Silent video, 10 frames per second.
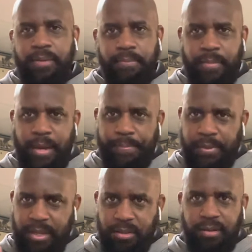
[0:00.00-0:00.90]
may
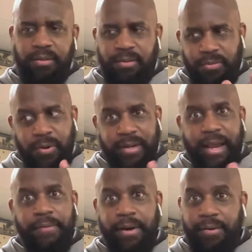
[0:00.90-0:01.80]
potentially distort
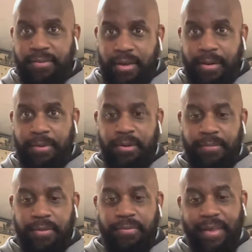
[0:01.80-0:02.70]
that record some in
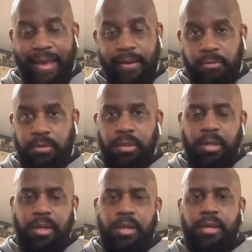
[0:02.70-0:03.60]
terms of sound.
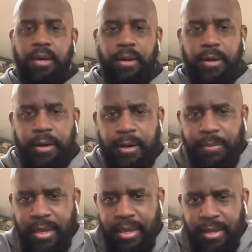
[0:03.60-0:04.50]

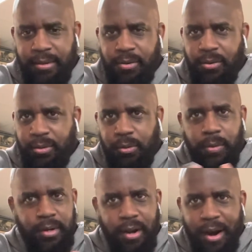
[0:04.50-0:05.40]
And you know, the glow
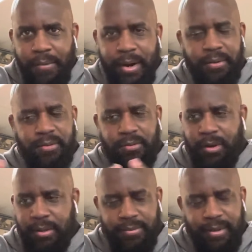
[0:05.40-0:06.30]
in the dark records and all
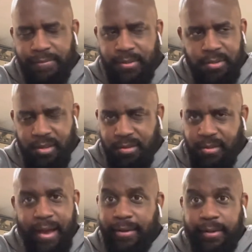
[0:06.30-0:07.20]
that stuff is just
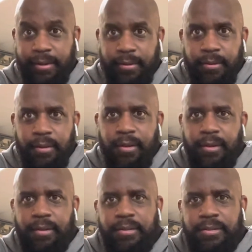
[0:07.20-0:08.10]
not good.
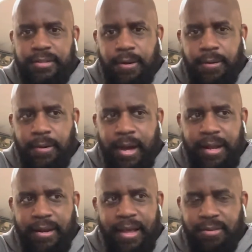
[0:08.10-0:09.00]
So
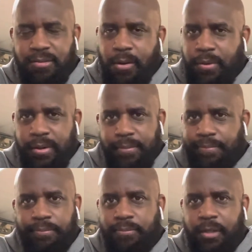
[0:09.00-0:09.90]
I just don't want
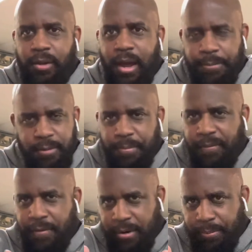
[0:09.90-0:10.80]
to, I just
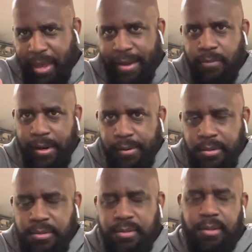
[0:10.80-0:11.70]
prefer the black
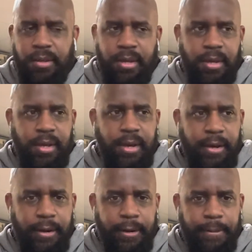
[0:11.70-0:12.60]
records.
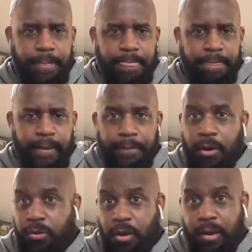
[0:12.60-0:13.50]
I'm
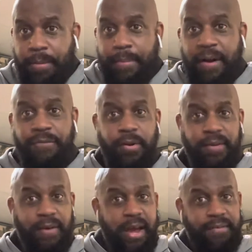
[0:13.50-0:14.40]
going to talk about my
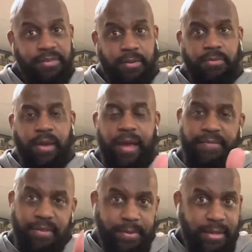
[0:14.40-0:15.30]
45s too, so I have
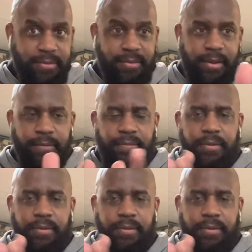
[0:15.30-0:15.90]
some of that stuff.